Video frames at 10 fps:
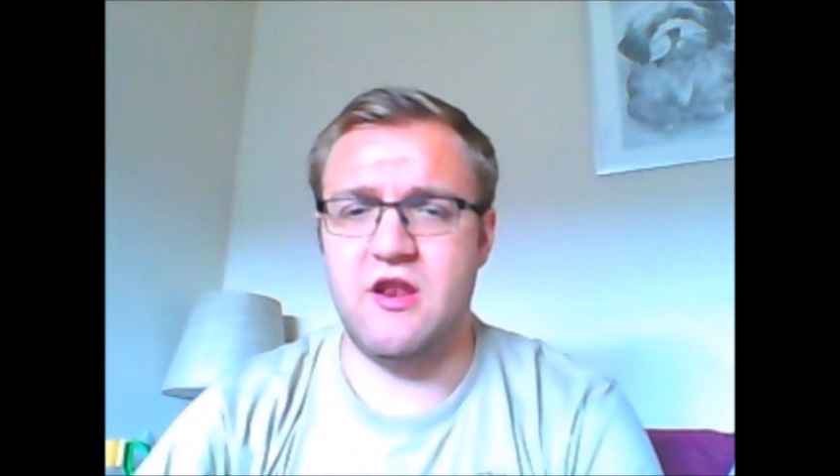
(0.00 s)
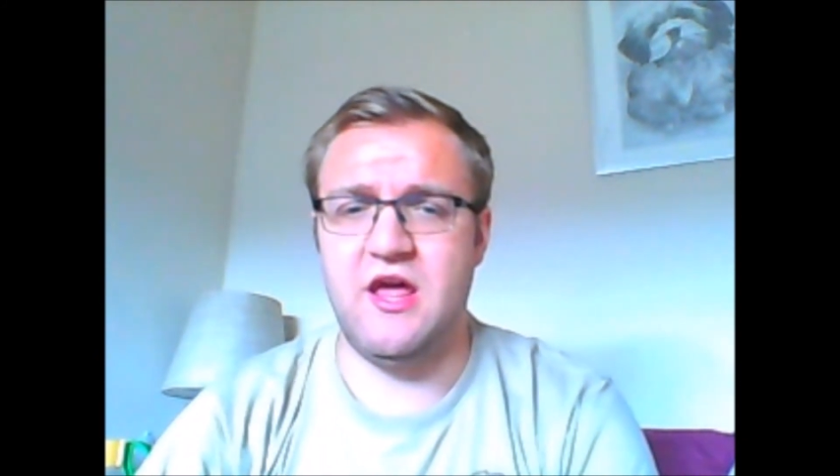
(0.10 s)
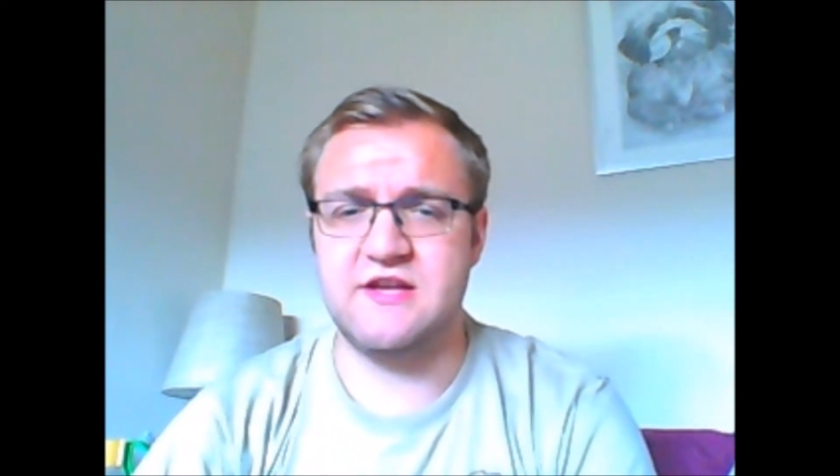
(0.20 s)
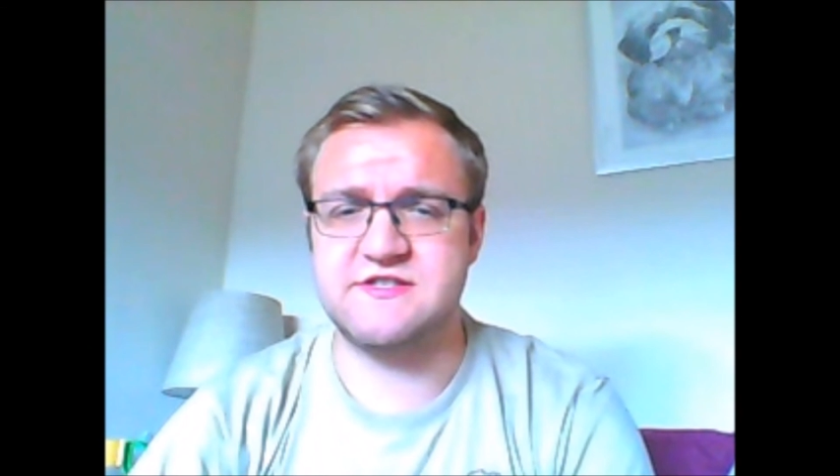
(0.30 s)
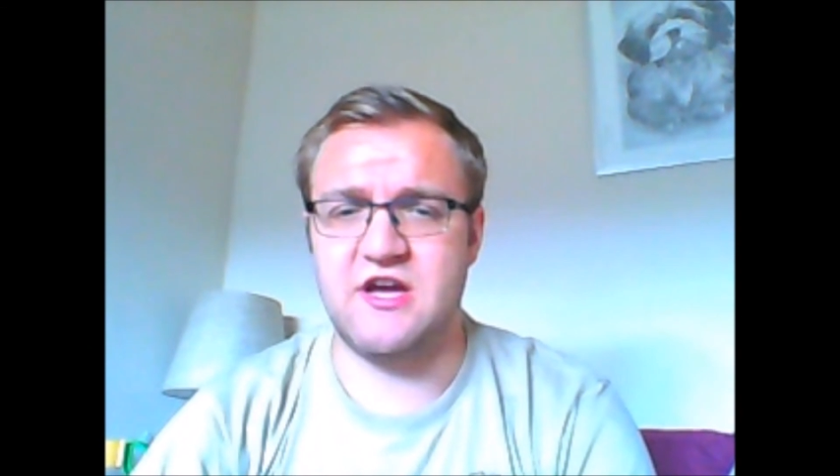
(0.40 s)

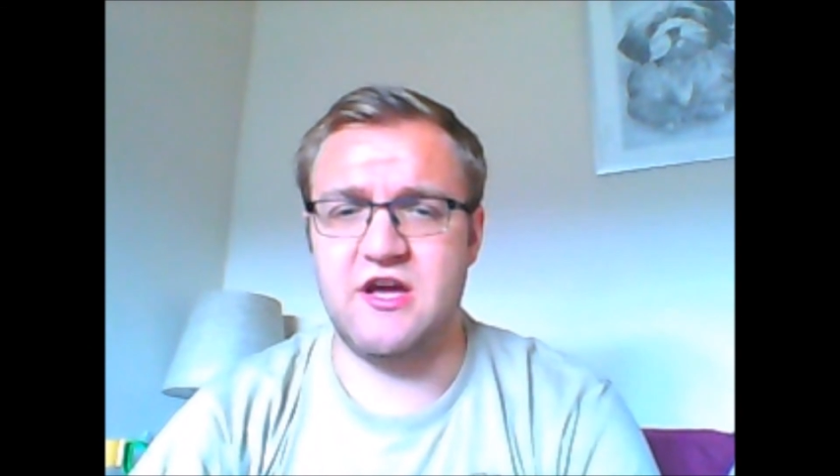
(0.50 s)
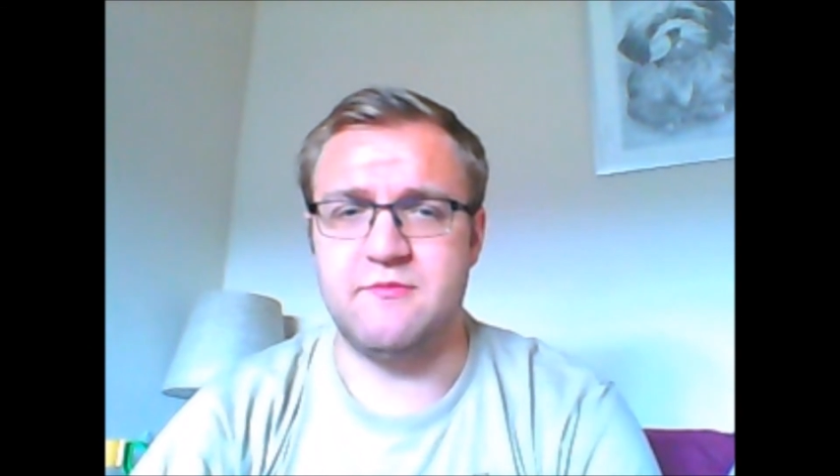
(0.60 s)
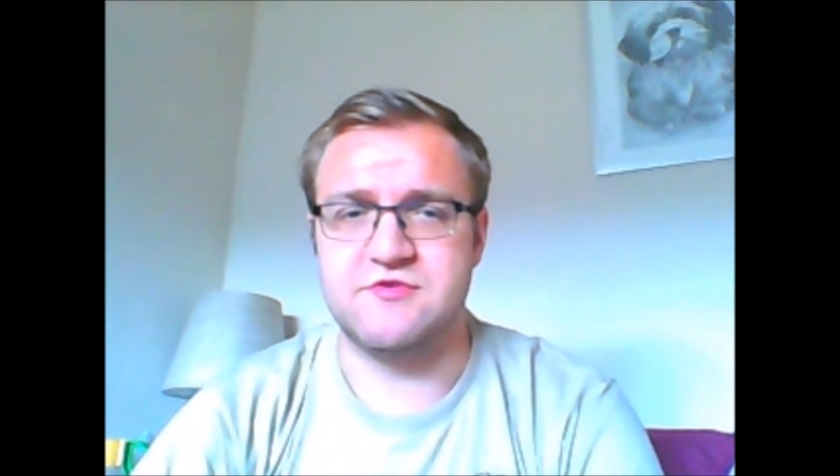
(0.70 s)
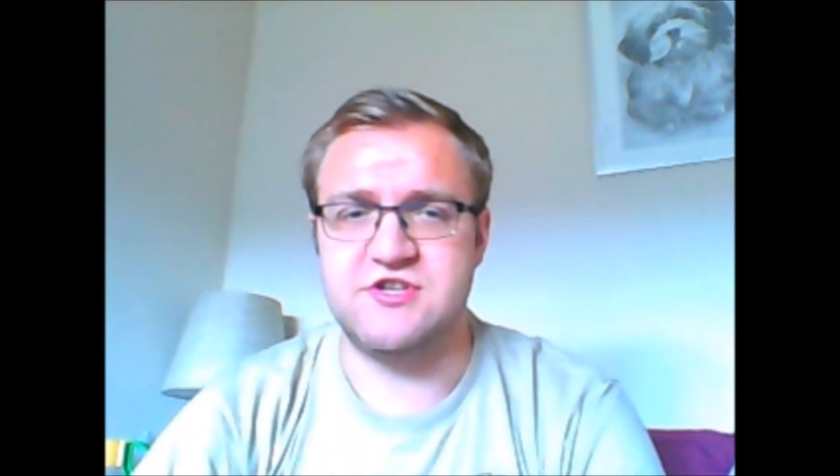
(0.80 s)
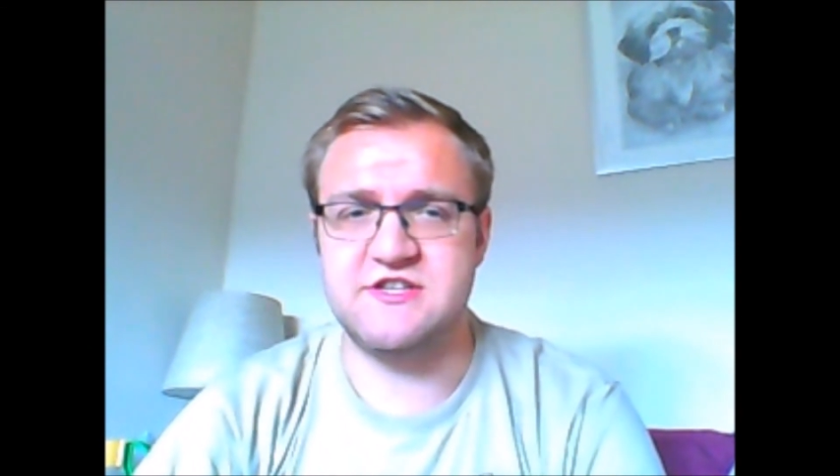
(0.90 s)
next
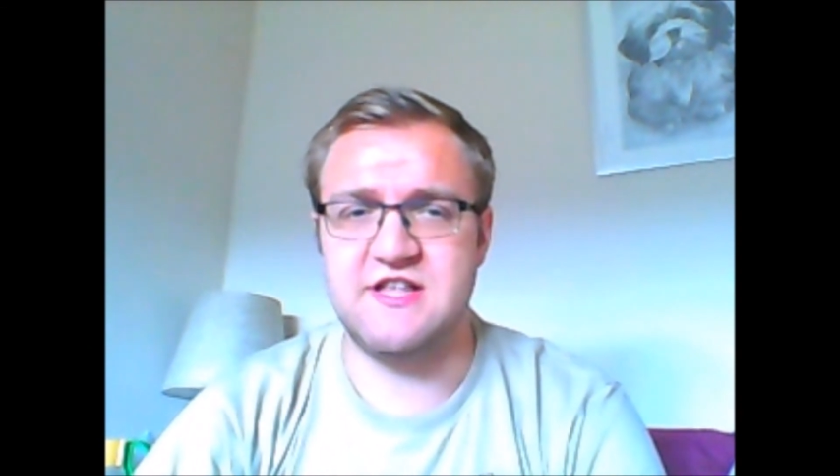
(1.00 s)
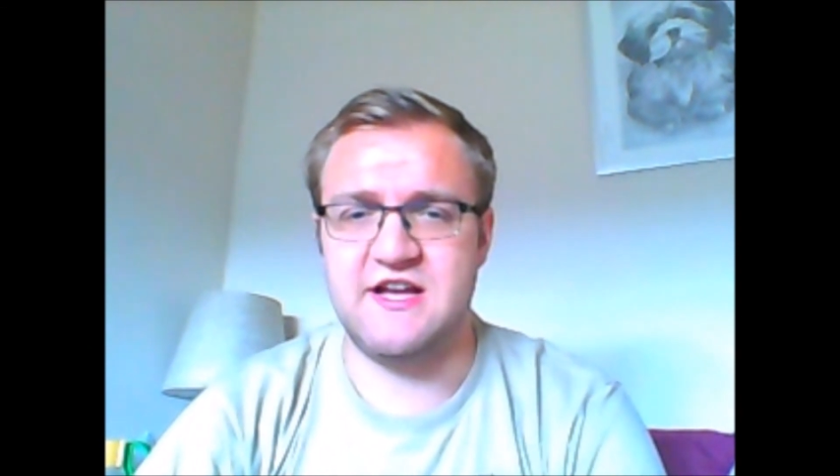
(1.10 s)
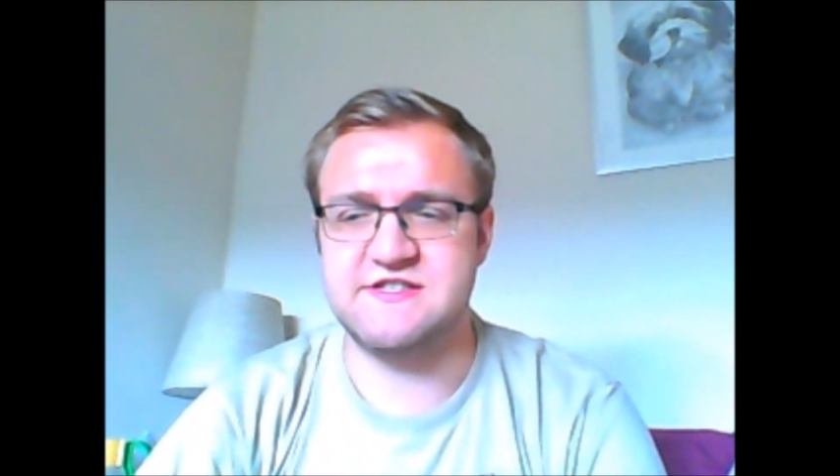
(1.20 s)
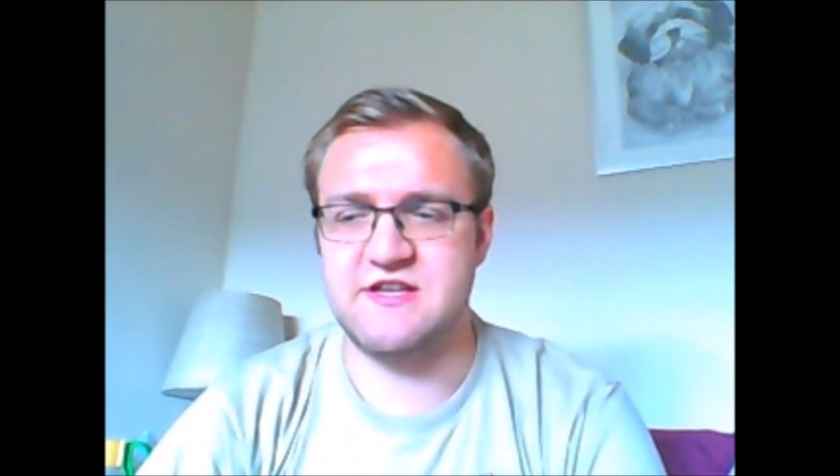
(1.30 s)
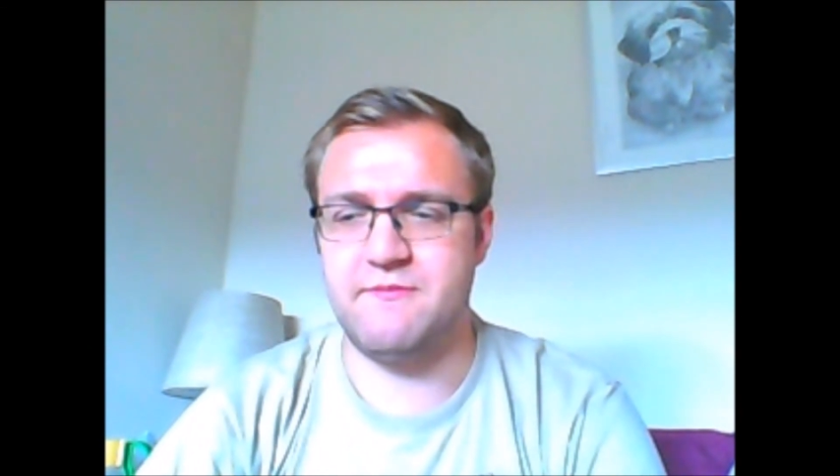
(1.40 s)
time. Cheers,
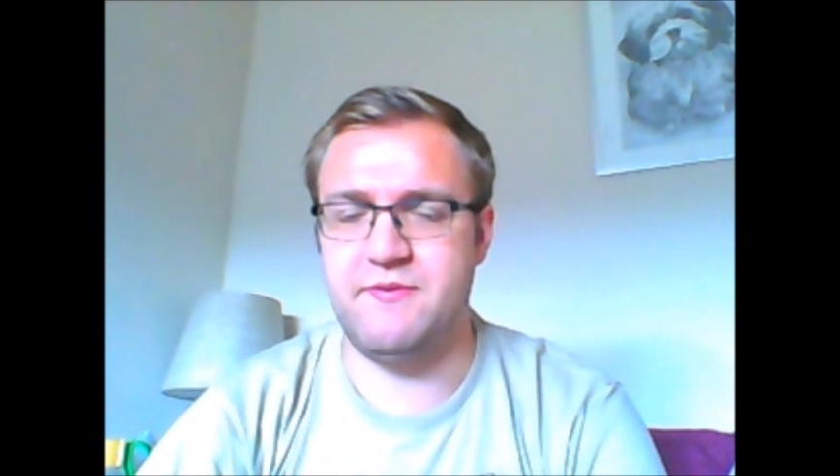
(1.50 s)
lads.